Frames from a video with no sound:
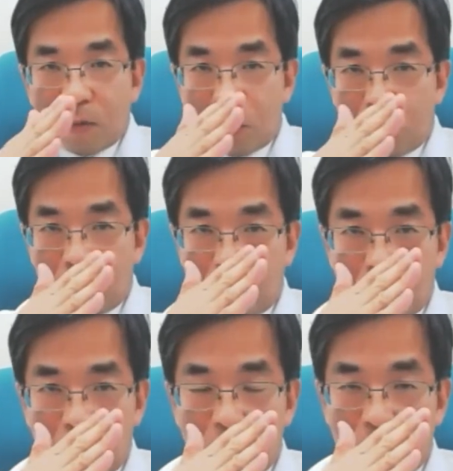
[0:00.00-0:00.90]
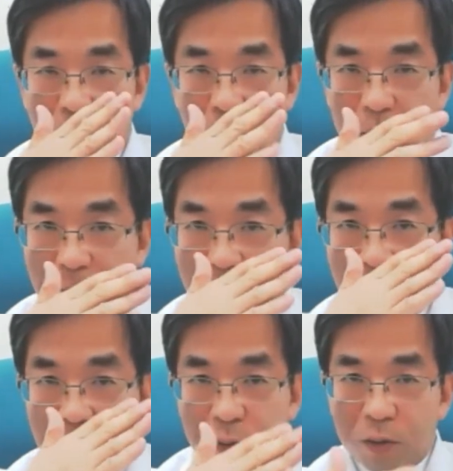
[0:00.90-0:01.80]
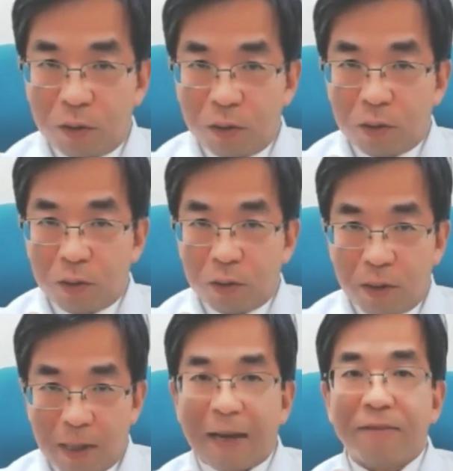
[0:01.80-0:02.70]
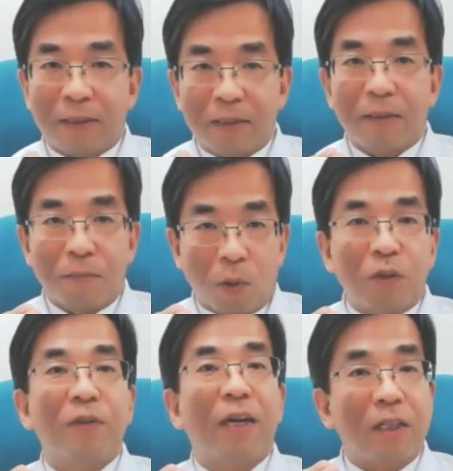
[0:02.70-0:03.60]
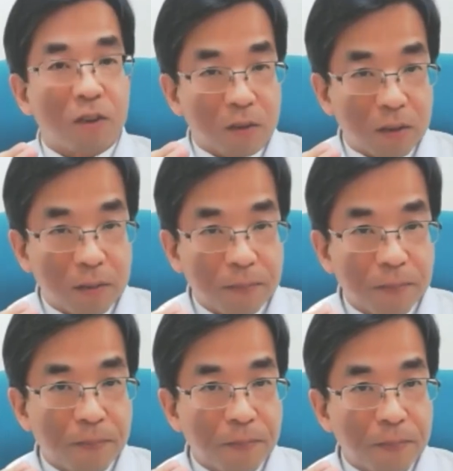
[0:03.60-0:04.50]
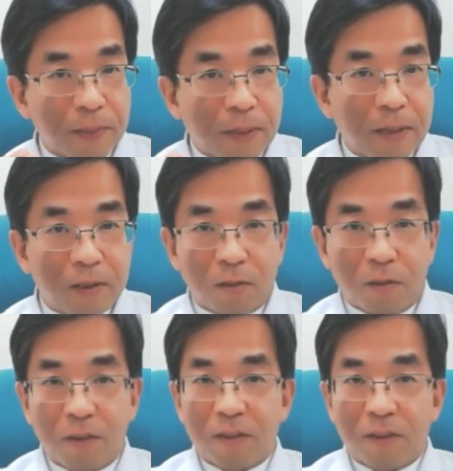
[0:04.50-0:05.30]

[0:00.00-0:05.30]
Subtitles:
to the good life modifications. So